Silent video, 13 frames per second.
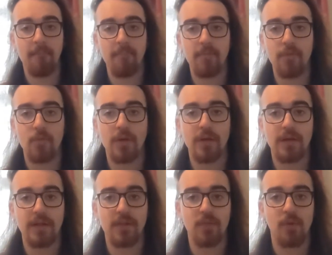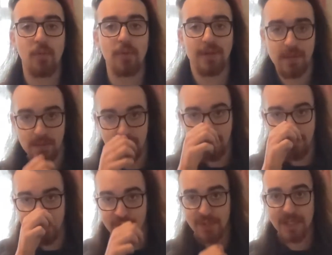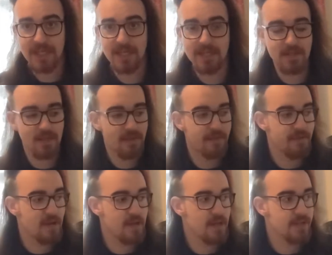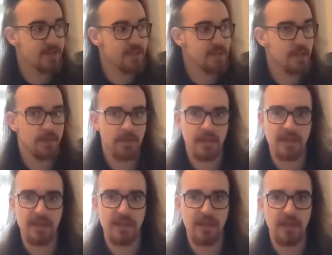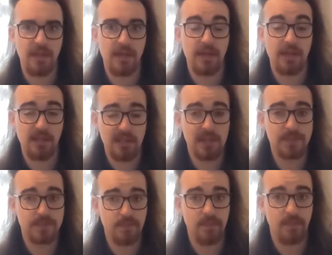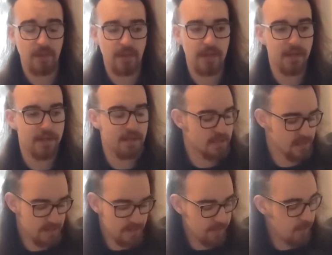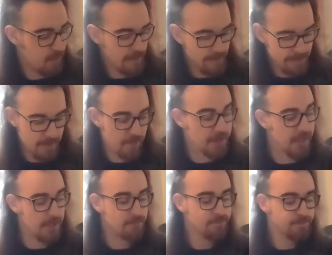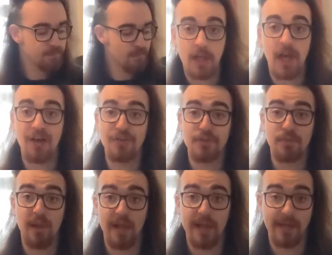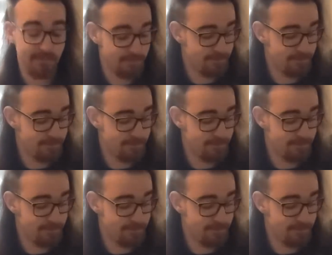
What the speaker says: This one is probably a little bit trickier. It's a lot faster, I think. Yeah, I think it's a different BPM, but yeah, I'll just play it.